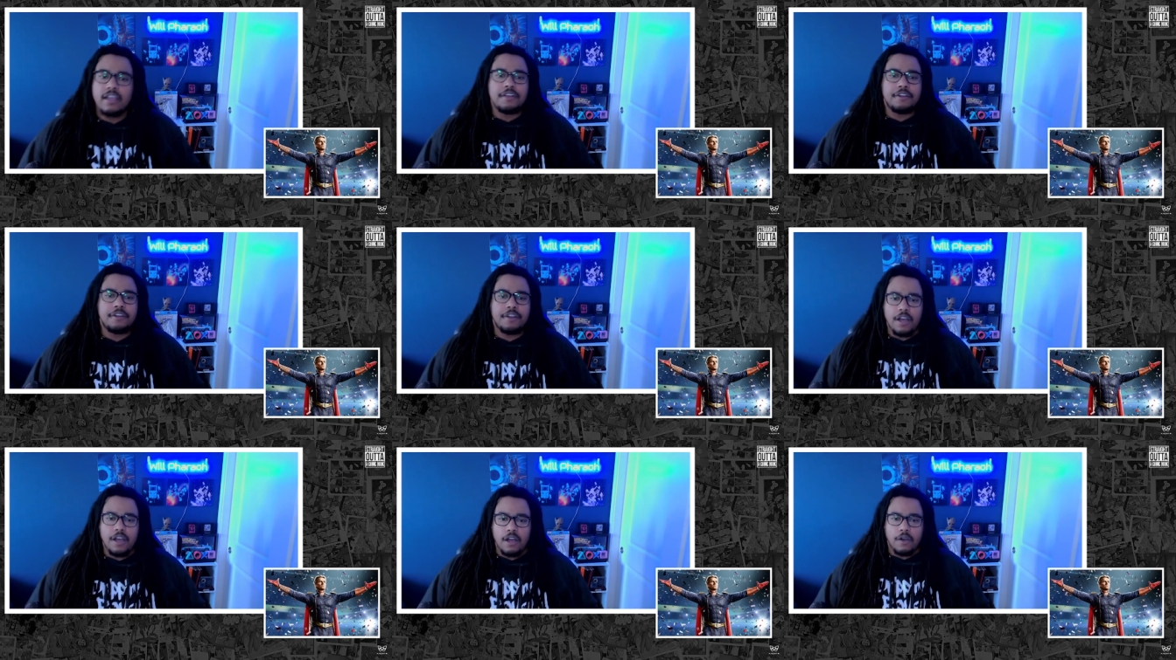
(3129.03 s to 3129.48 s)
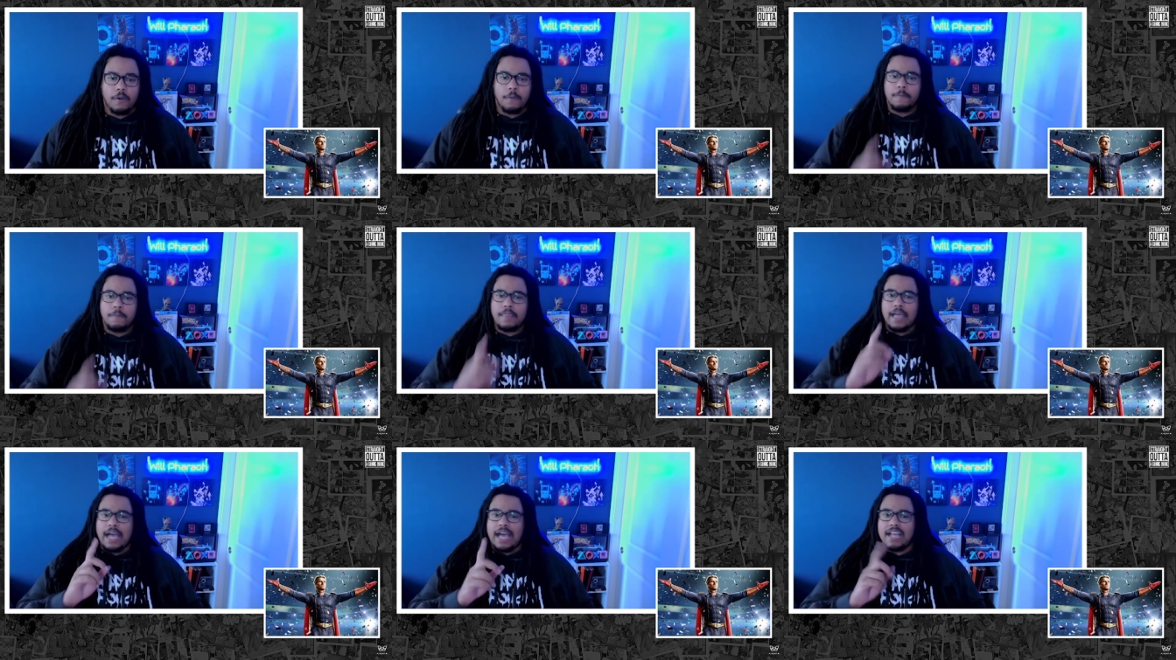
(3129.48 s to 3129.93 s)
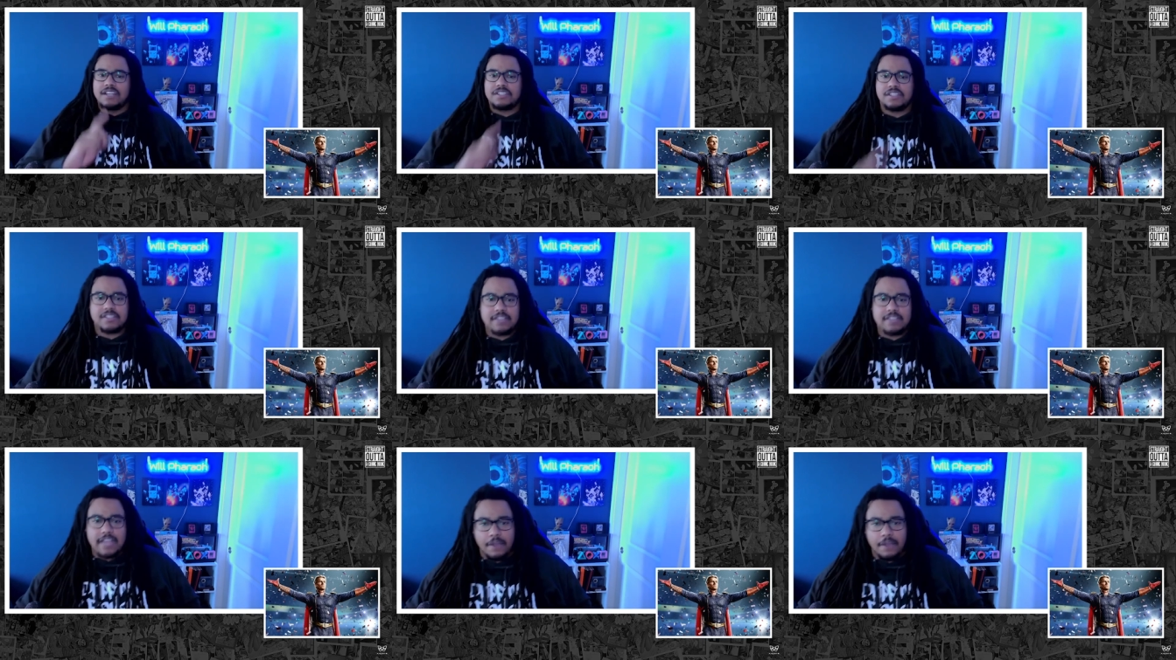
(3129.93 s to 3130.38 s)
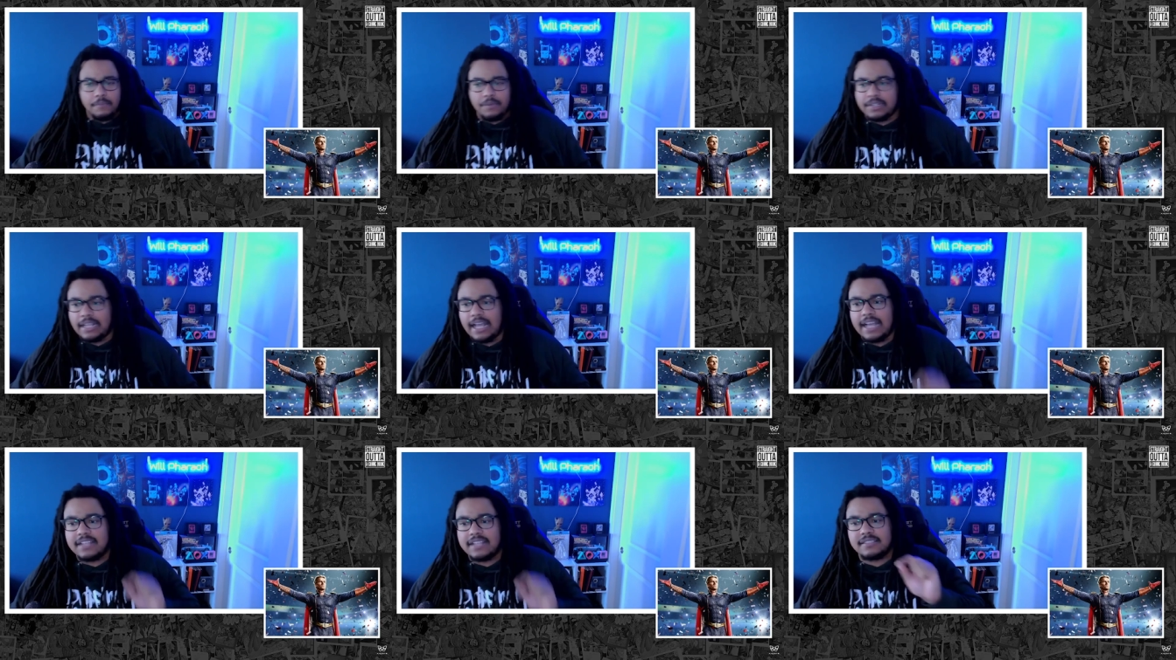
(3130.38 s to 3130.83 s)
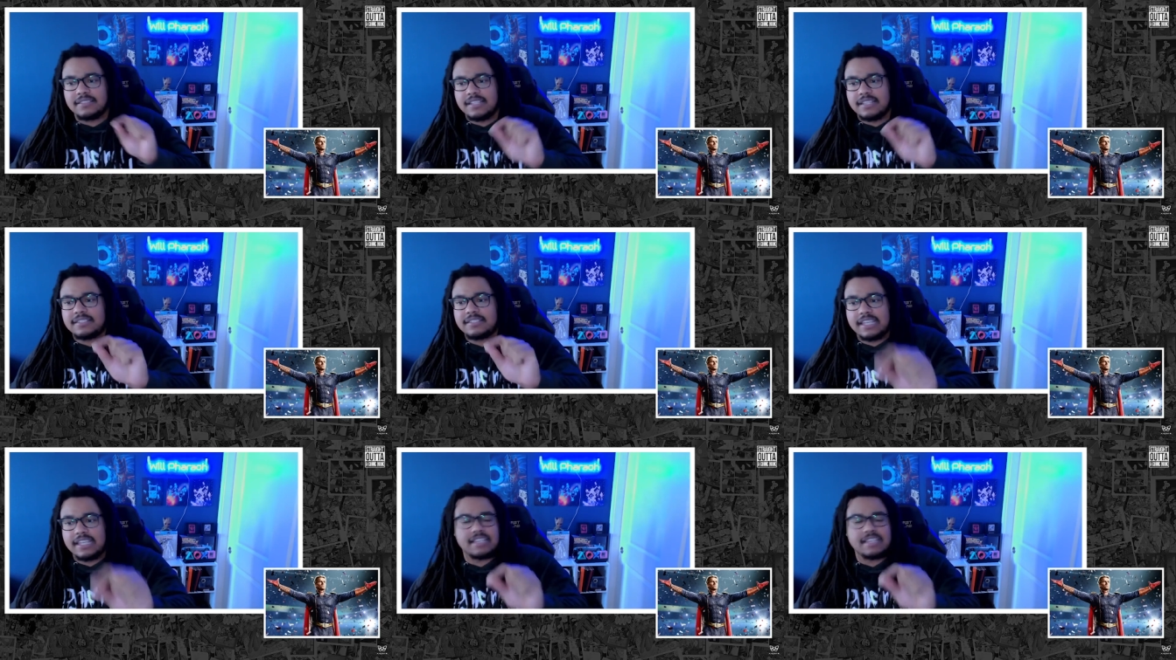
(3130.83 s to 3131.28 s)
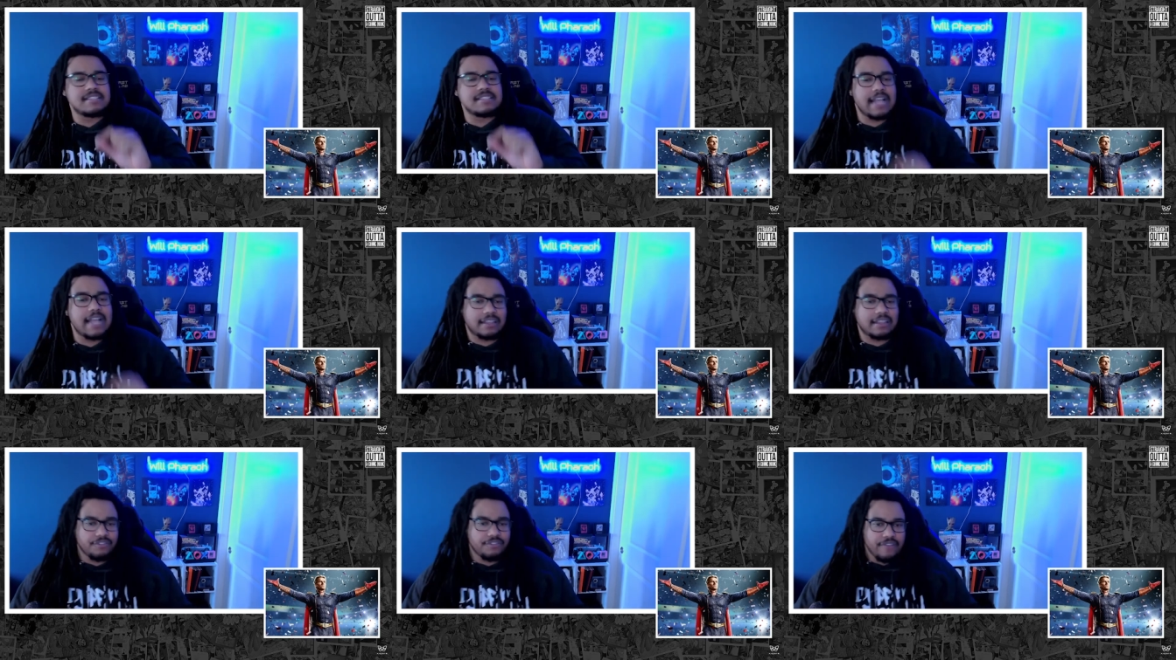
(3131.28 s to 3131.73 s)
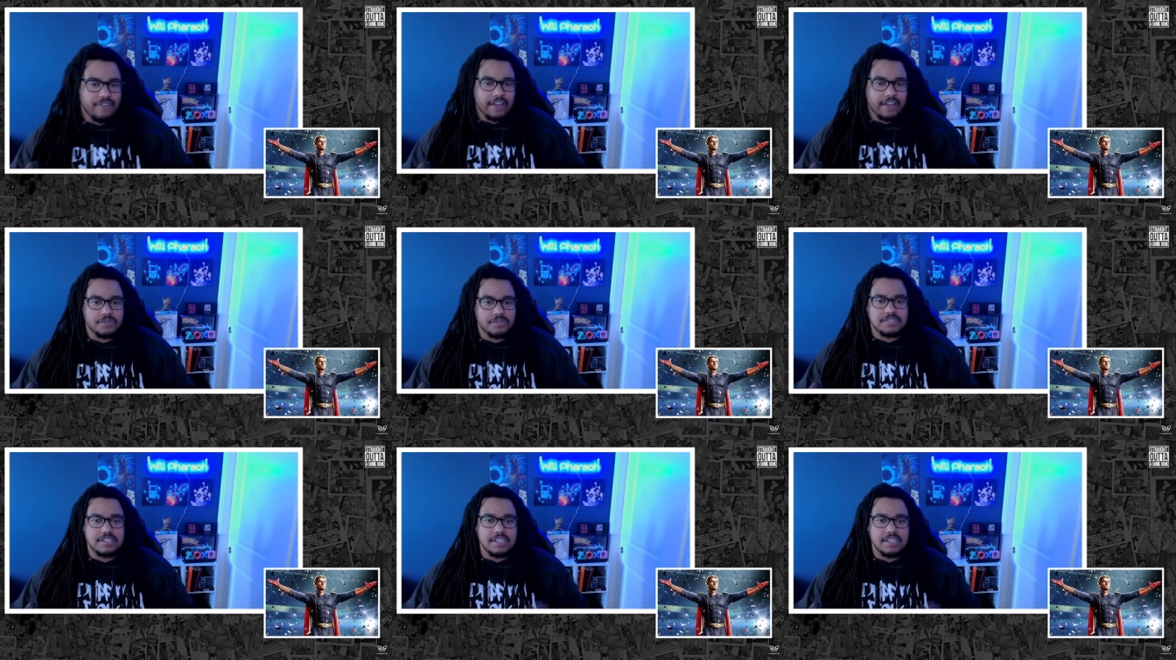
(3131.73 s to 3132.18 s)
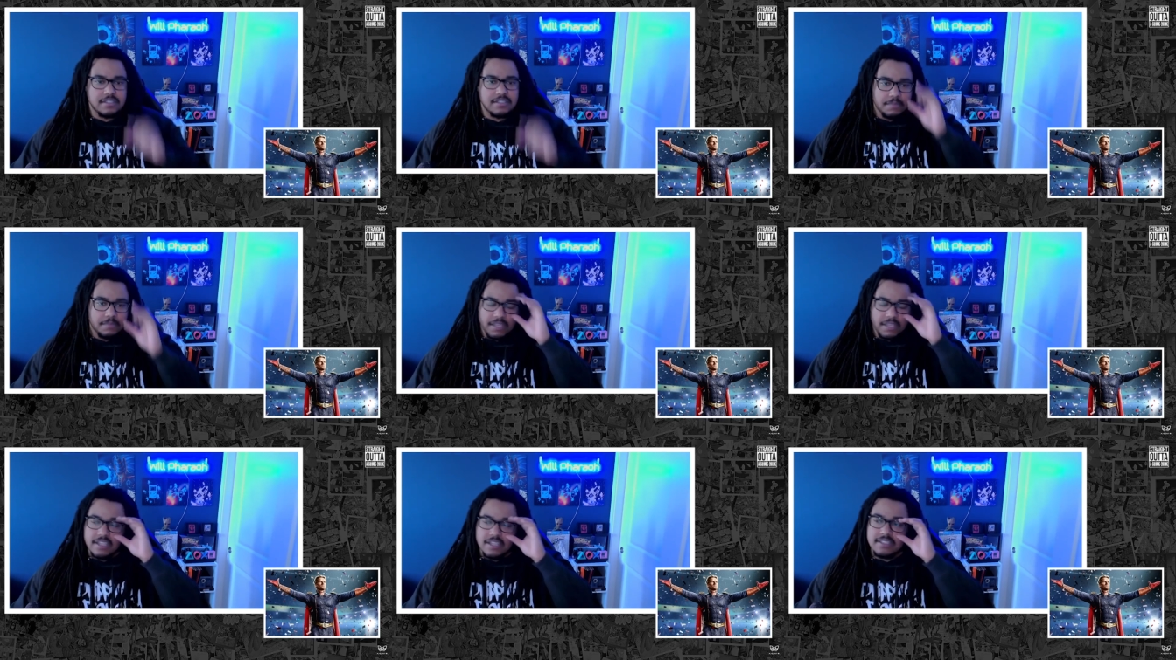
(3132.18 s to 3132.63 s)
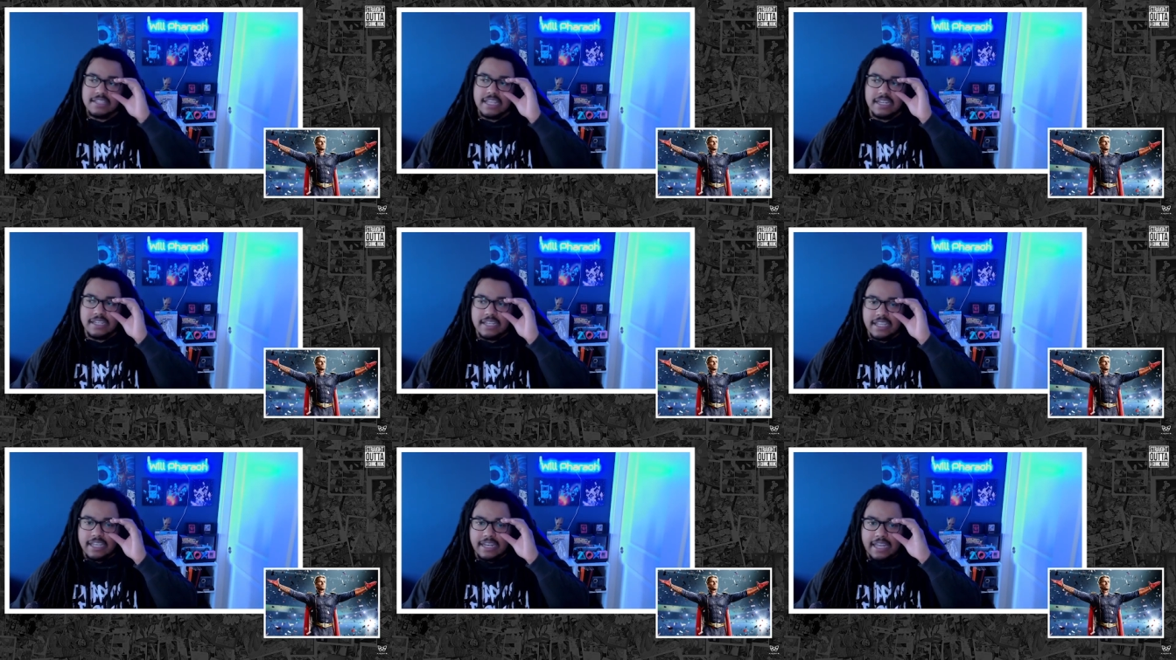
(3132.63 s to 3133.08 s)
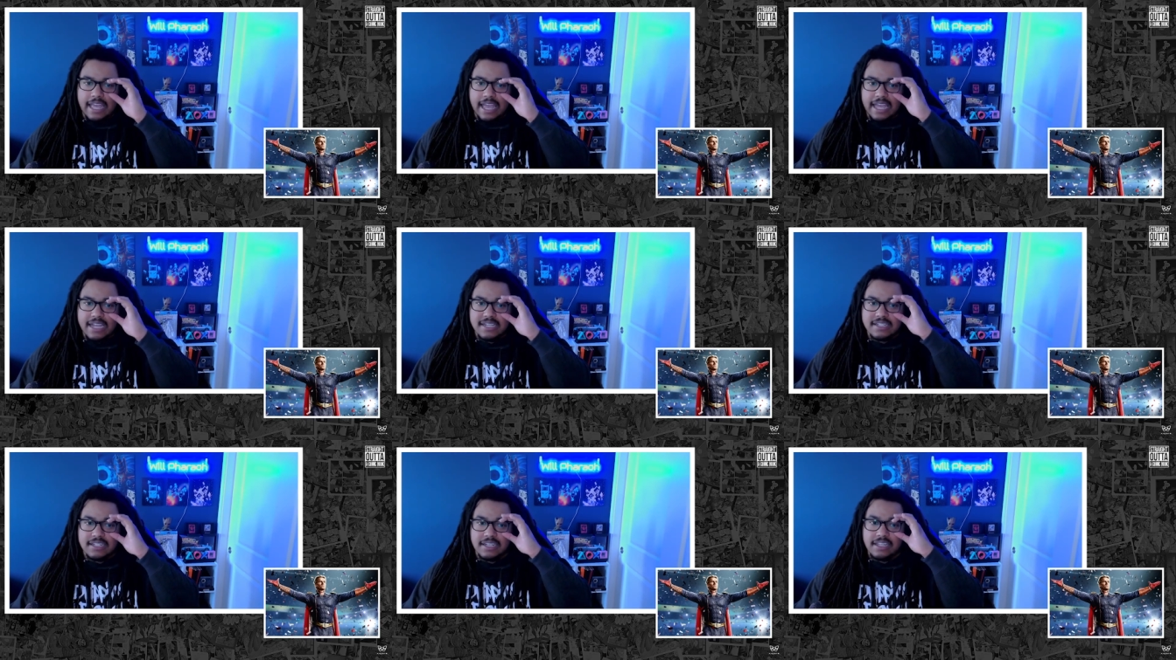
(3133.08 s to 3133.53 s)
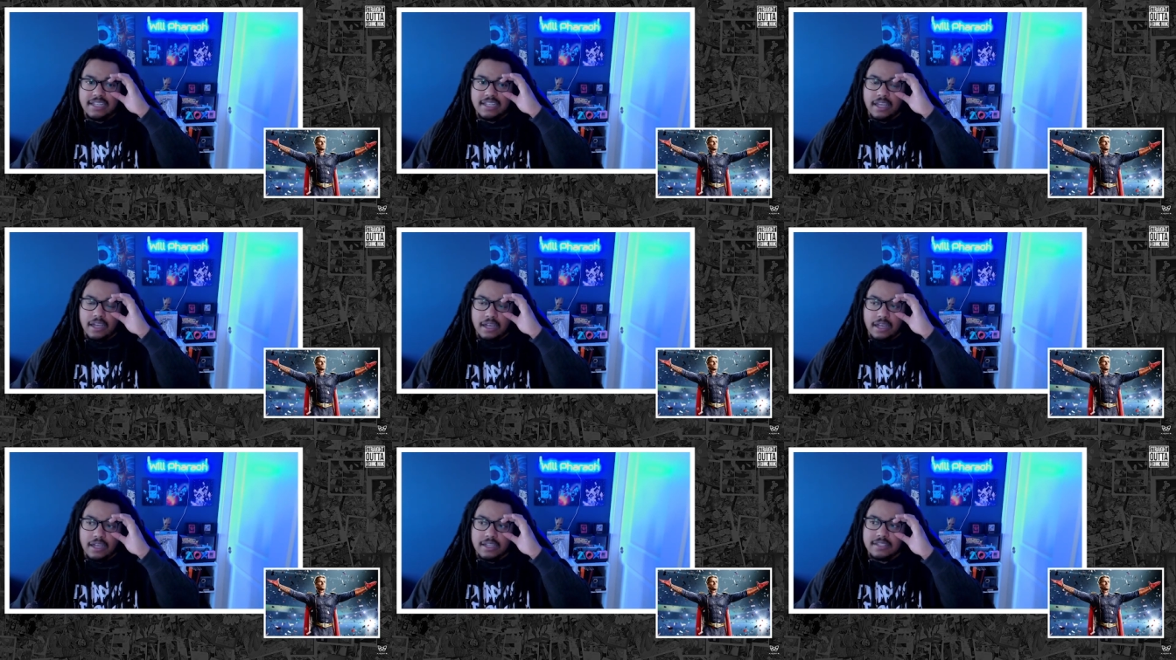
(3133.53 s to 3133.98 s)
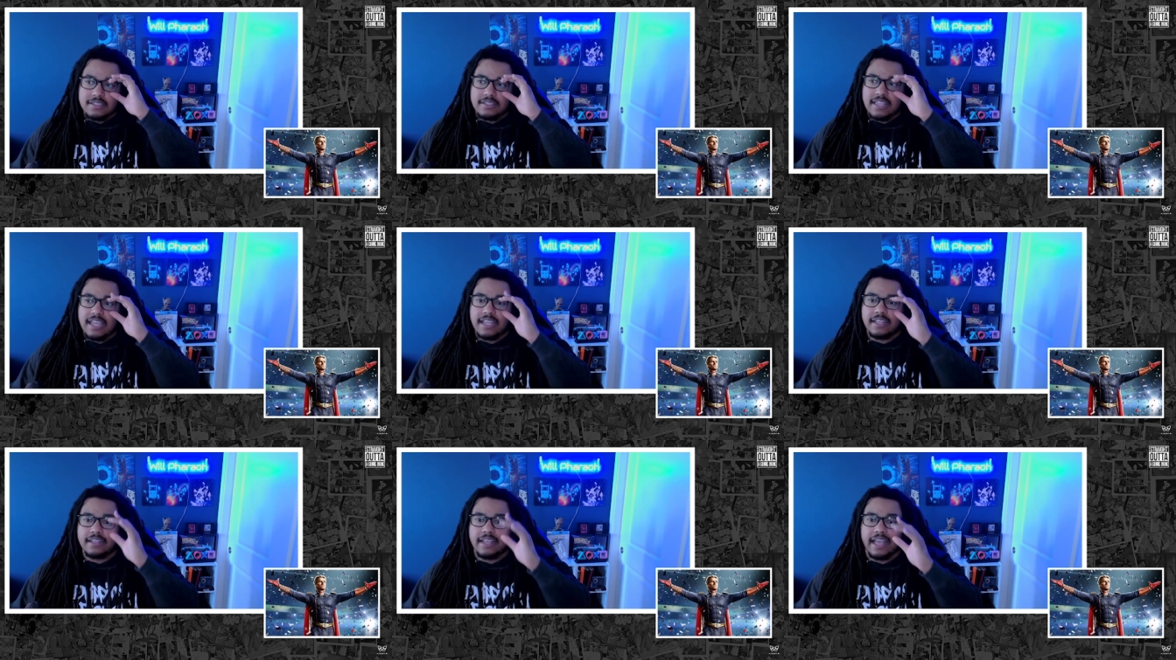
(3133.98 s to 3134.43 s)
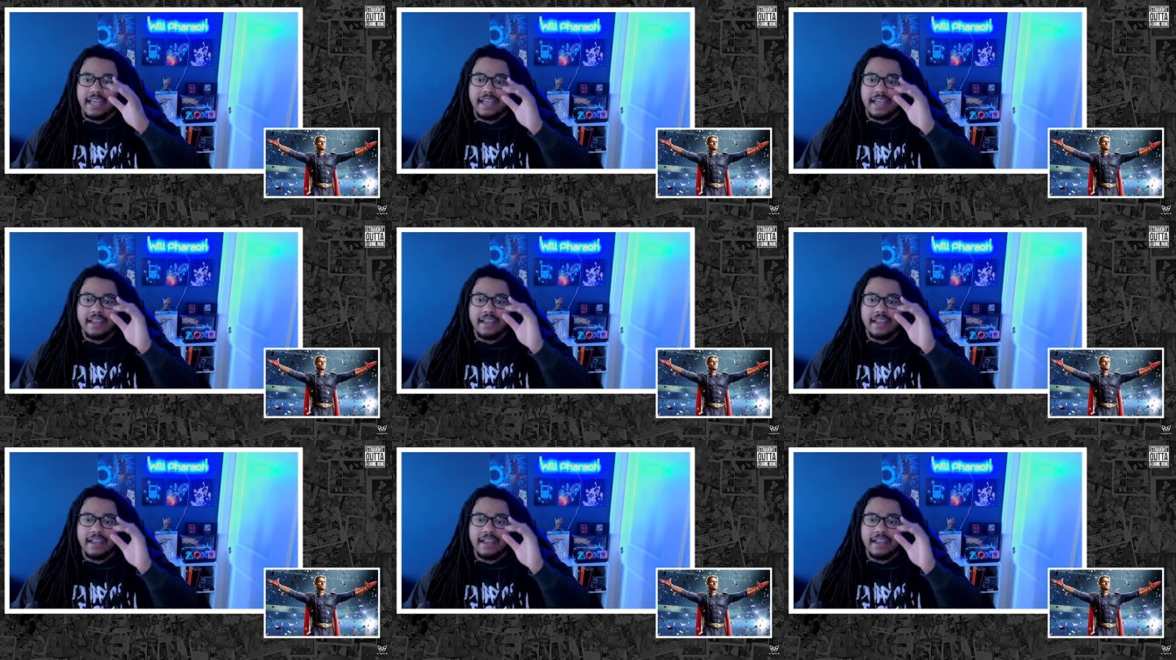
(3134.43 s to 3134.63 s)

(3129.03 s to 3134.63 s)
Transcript: No, I just now realized this is not the final season, because they did actually state